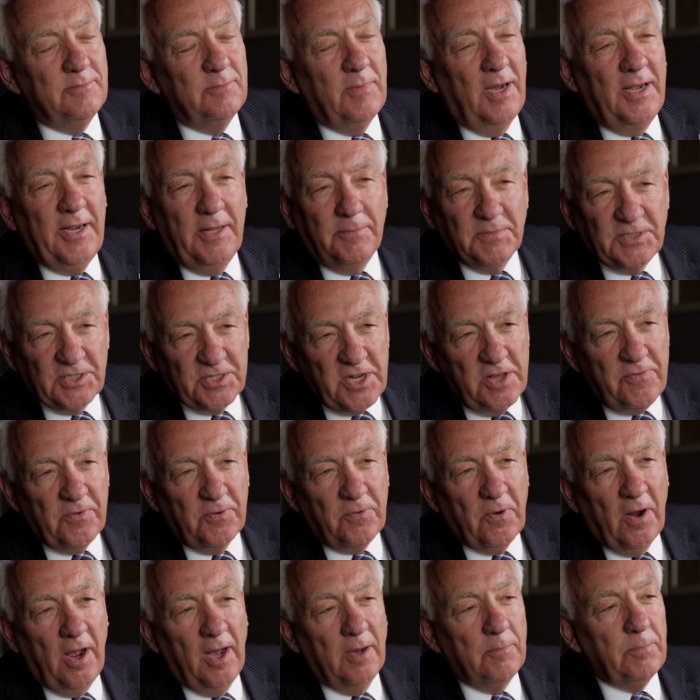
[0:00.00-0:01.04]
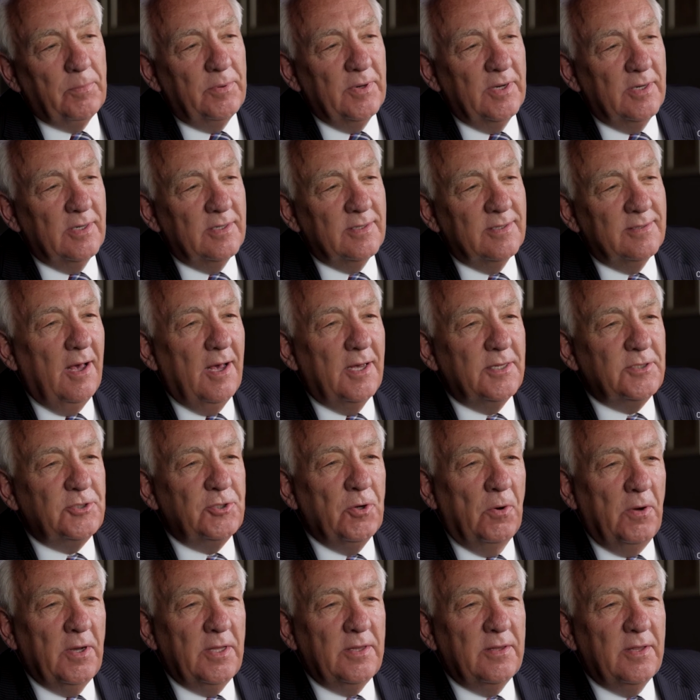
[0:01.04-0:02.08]
My name is Stephen Rapp. Uh, I
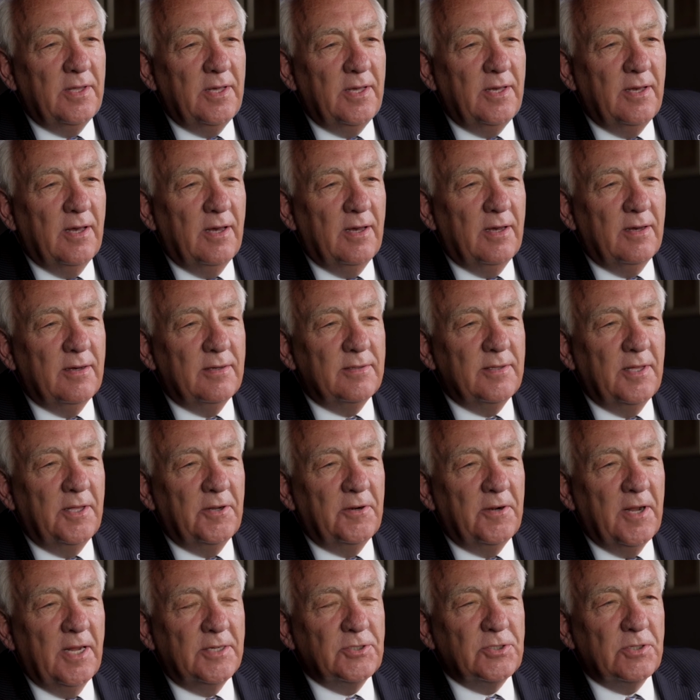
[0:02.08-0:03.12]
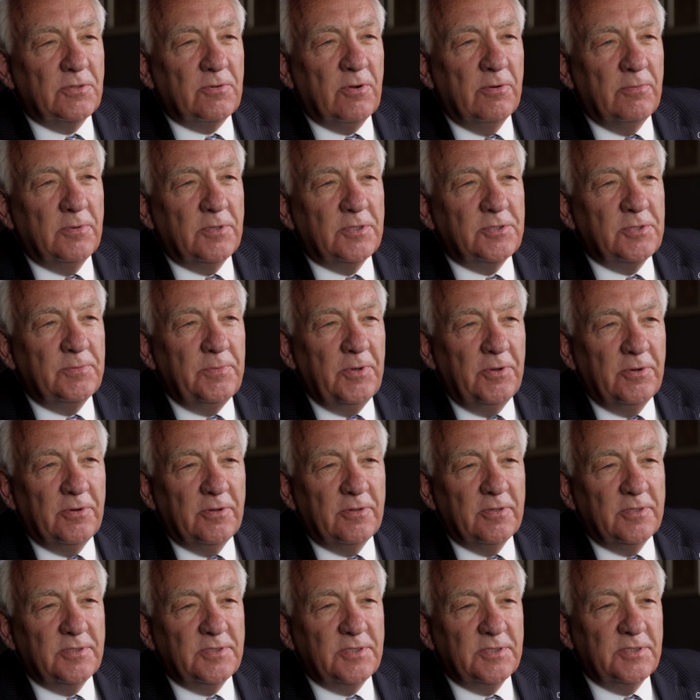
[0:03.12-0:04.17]
joined the, uh, the, International Criminal
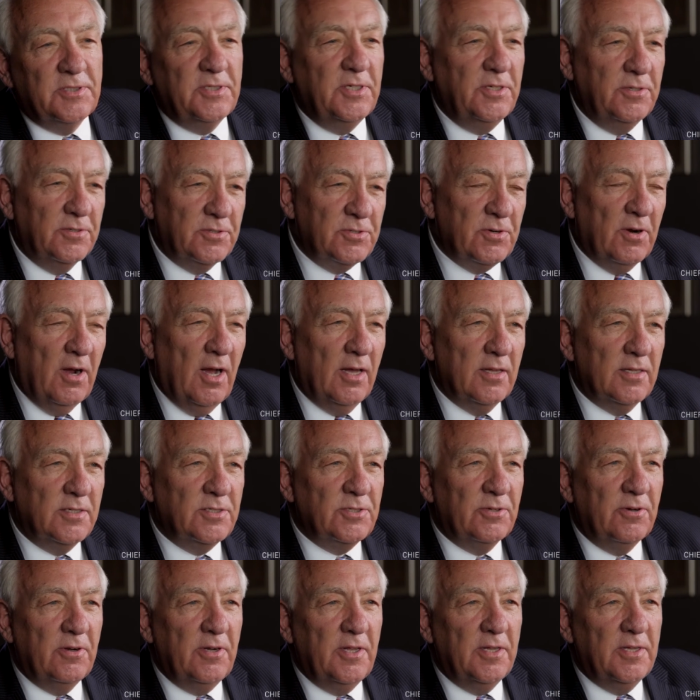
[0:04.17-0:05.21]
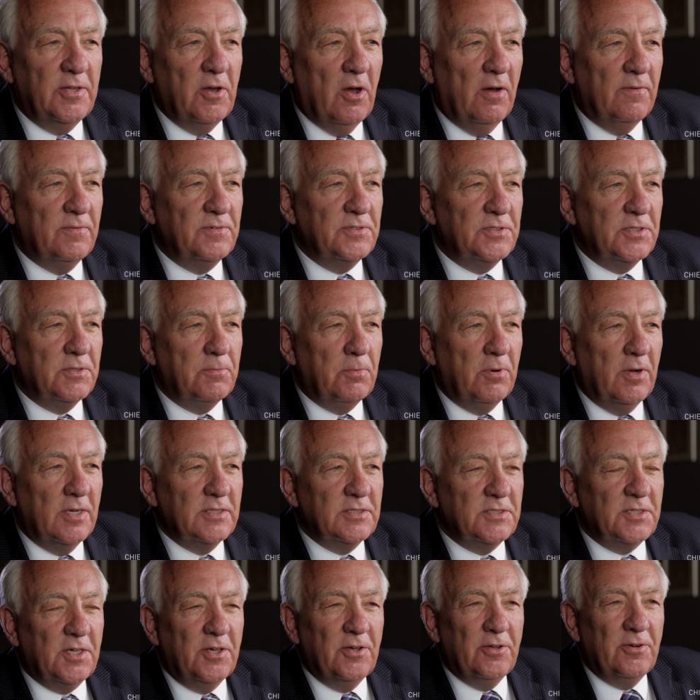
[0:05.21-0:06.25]
Tribunal as the senior trial attorney in the Office of the
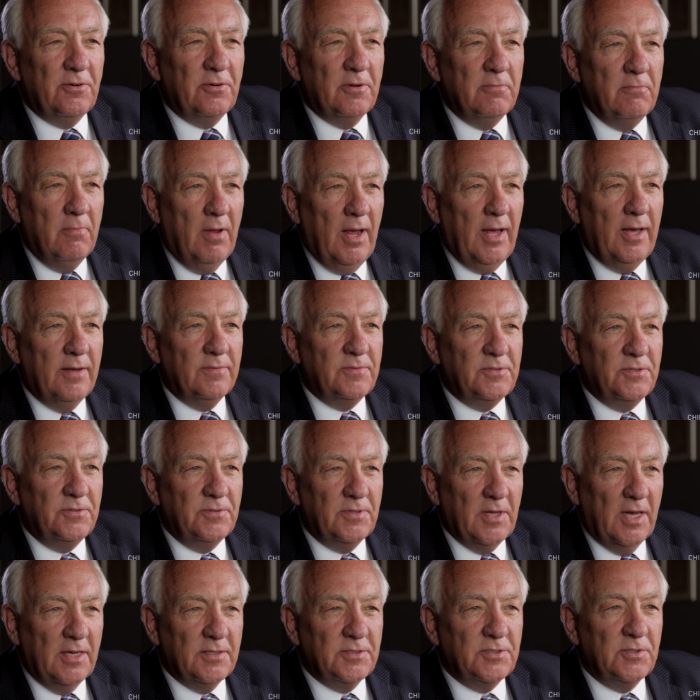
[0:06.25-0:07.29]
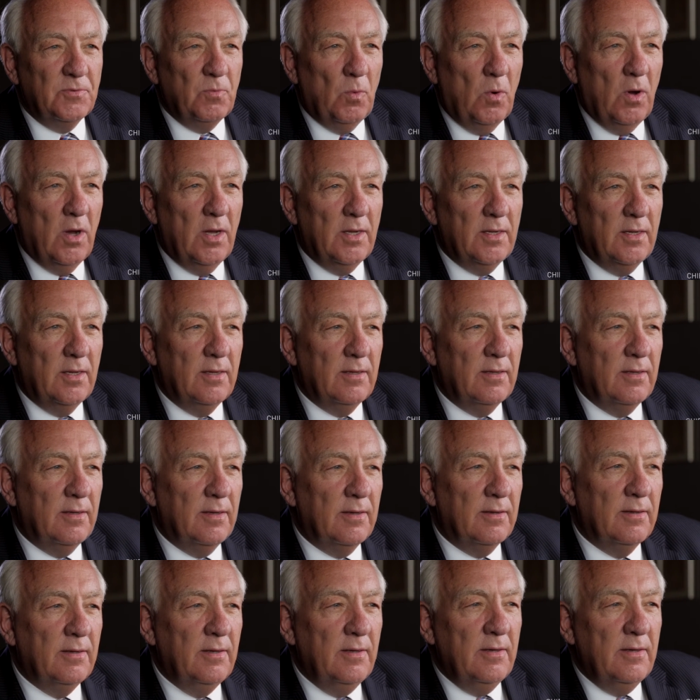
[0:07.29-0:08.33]
Prosecutor in May of 2001, and uh,